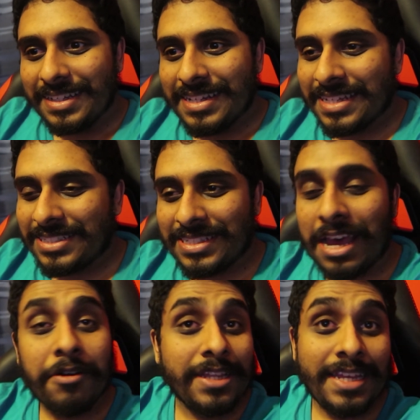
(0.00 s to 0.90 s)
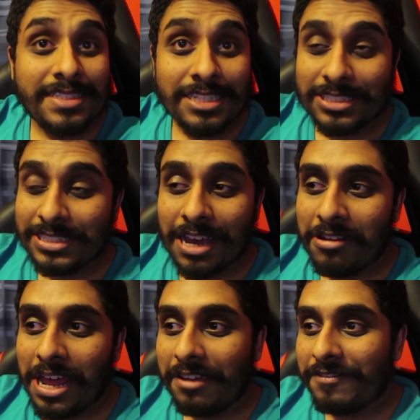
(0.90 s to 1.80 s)
that's just how it is, just as
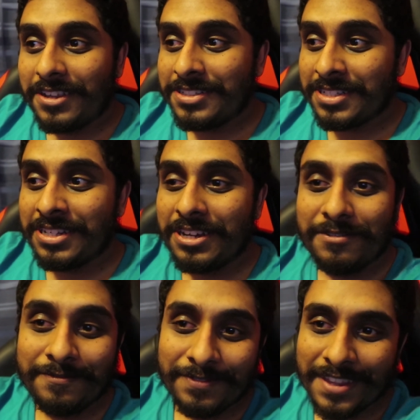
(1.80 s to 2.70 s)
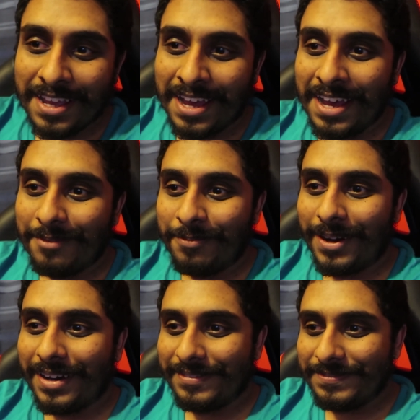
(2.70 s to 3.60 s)
how life is, you know.
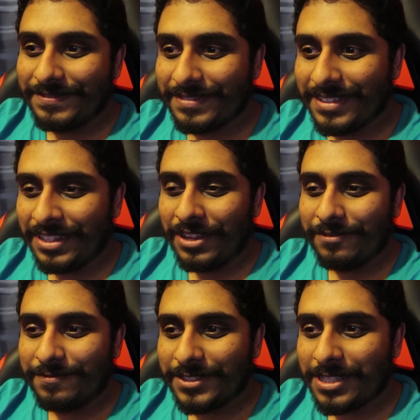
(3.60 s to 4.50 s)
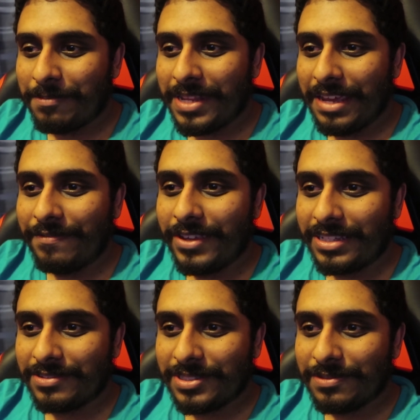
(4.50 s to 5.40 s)
But, you know, someday
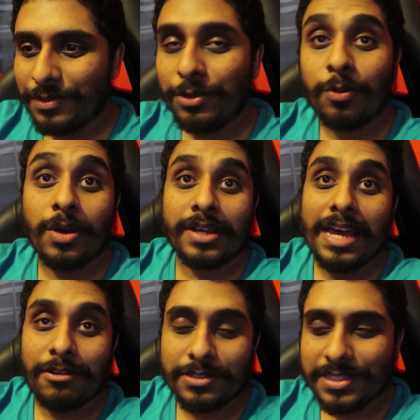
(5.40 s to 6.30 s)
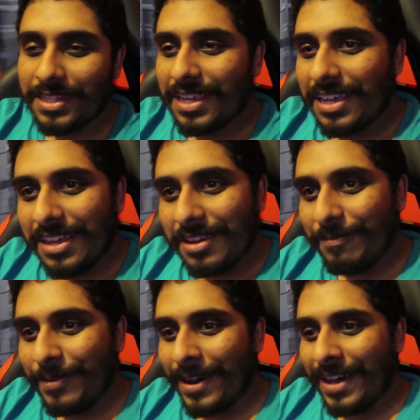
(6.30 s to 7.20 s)
things will all work out.
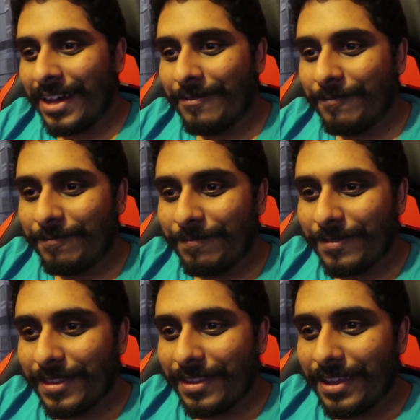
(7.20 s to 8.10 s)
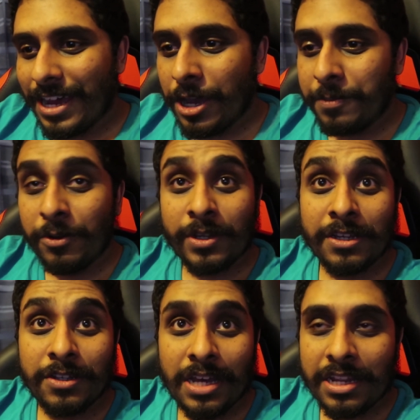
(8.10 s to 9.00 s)
But I hope you
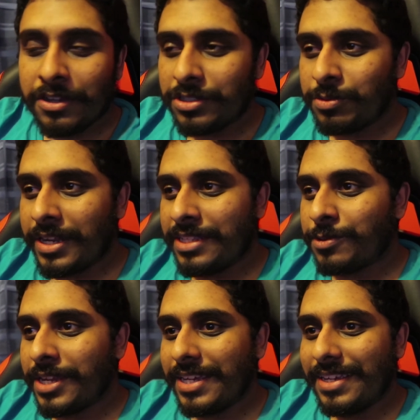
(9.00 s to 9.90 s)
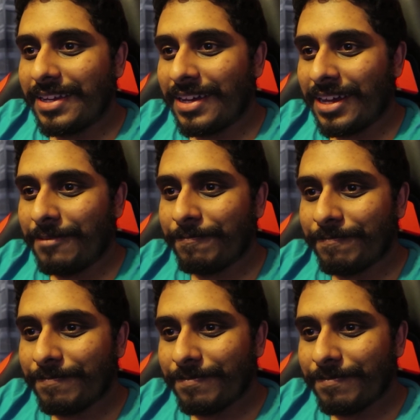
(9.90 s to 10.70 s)
had a good 2020.